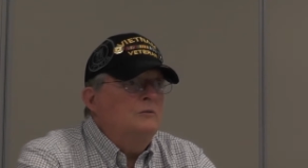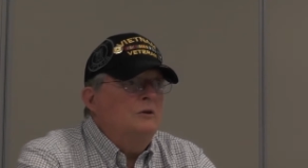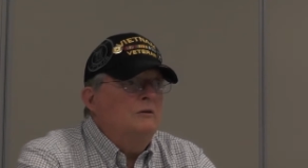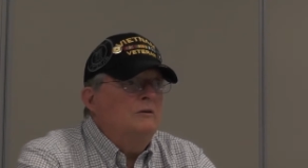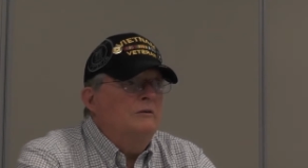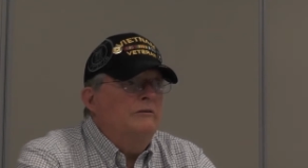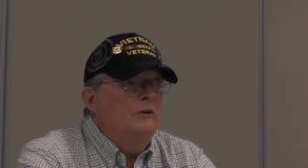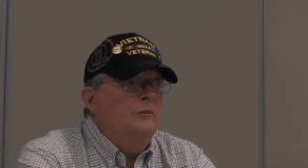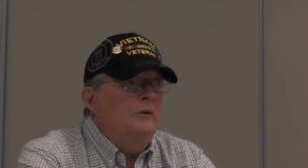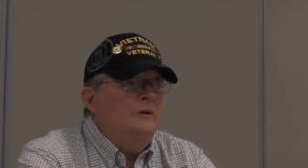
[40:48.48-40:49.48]
murdered in the
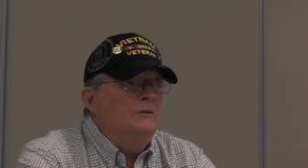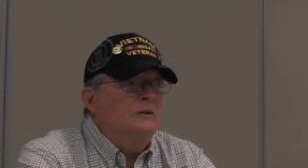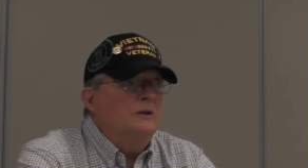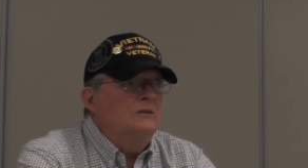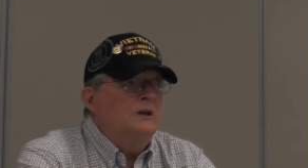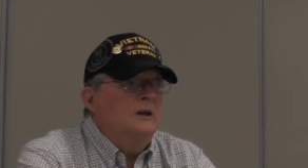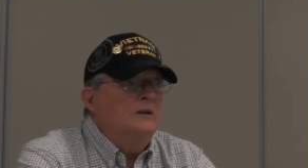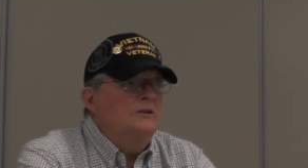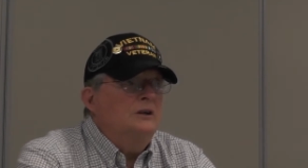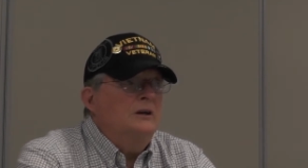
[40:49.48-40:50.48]
Philippines as an
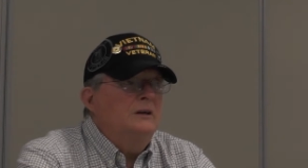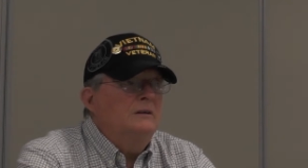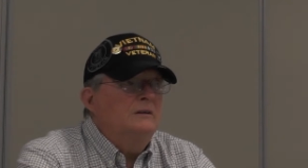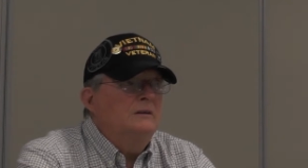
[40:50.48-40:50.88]
attaché.